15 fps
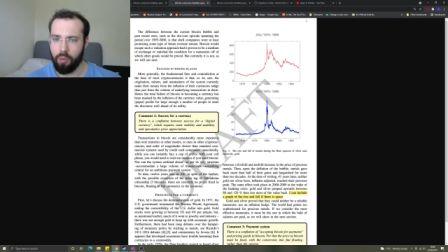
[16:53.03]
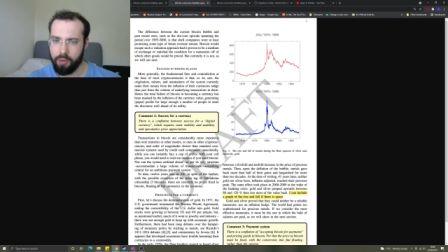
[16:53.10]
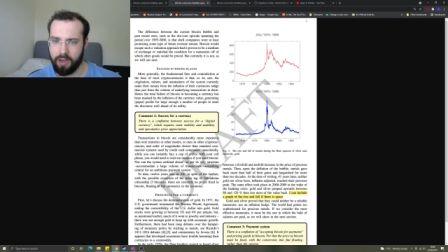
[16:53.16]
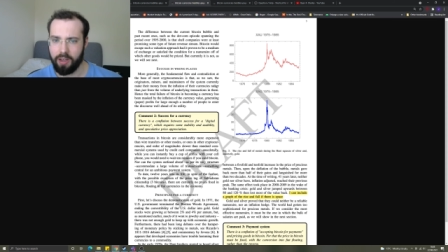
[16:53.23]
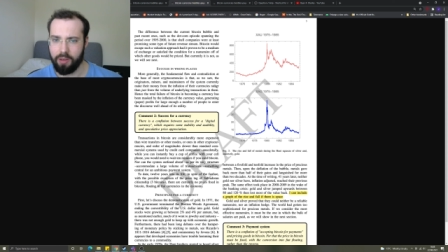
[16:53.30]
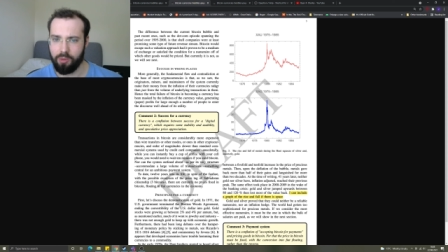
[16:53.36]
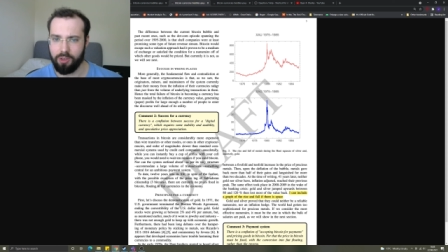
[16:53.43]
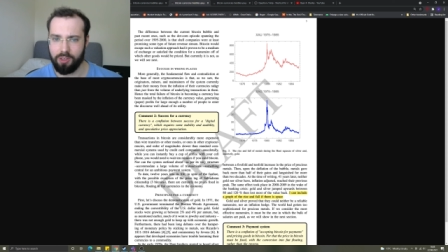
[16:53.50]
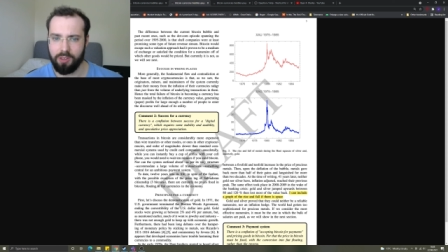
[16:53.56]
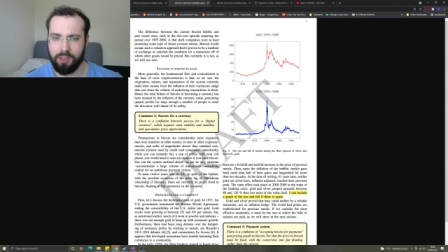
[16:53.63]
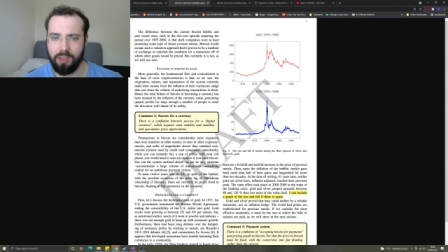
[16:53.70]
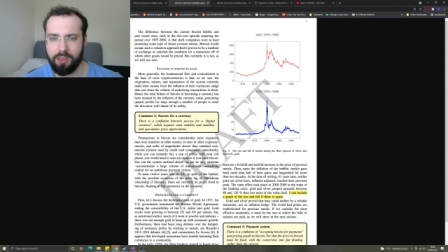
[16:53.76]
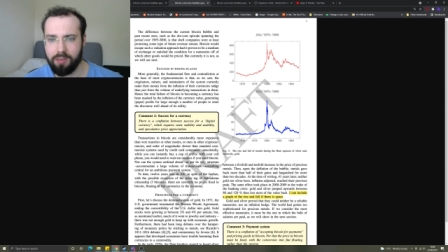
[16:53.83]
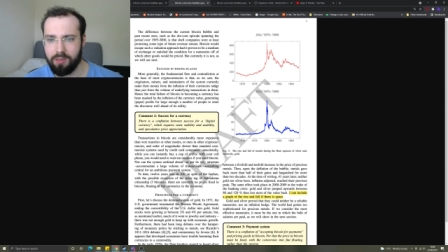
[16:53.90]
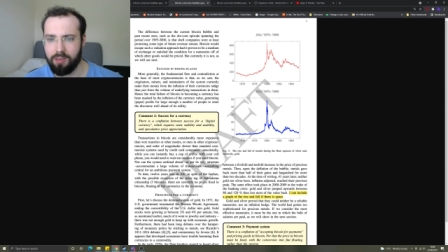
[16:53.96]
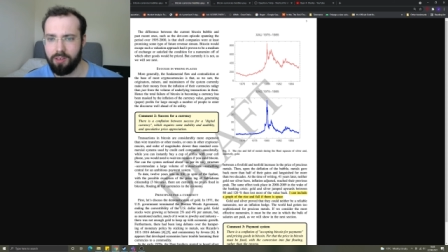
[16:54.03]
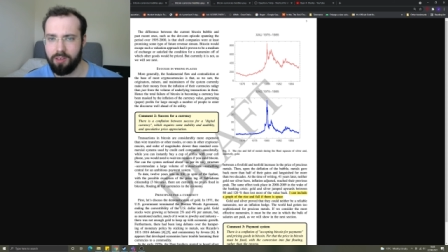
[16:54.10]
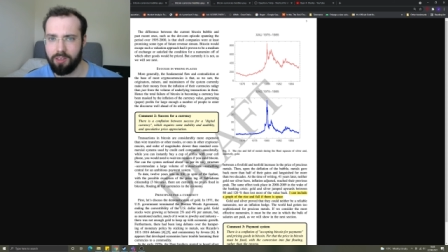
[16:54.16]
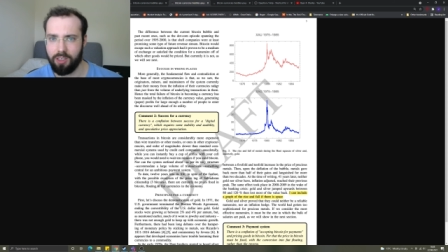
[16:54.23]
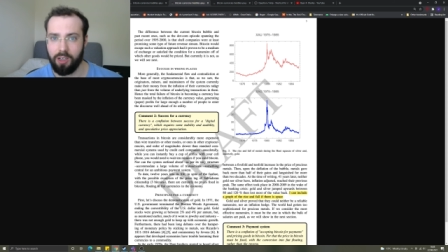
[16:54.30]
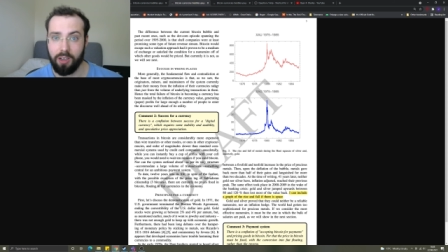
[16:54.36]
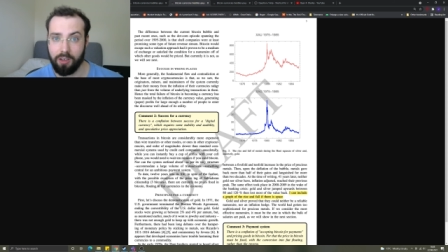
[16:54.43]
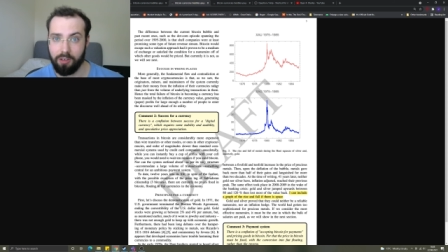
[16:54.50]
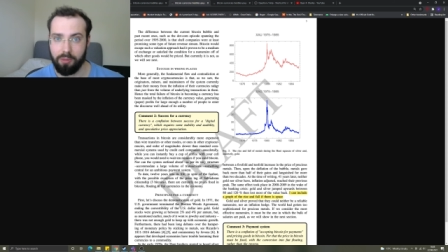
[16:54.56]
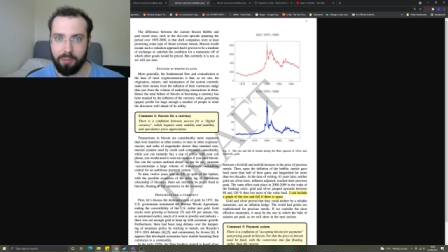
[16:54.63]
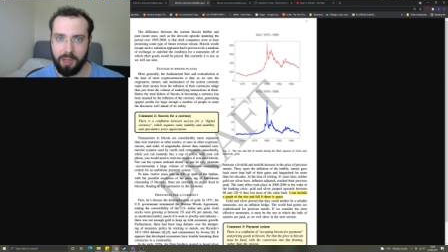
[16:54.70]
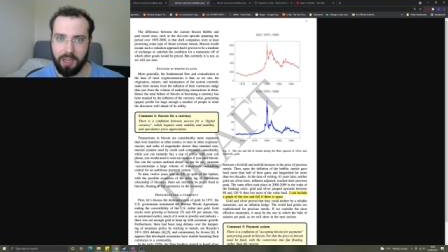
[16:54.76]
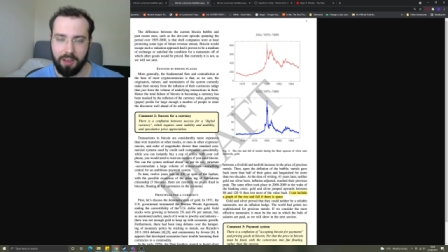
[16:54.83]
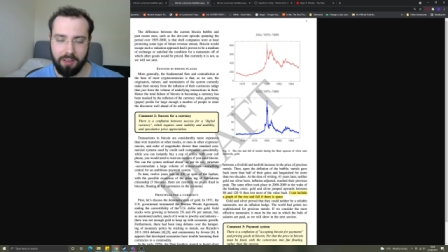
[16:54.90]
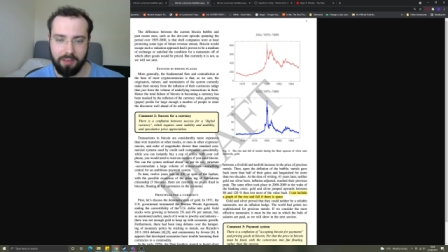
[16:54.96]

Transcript: intending to do that. Certainly not me.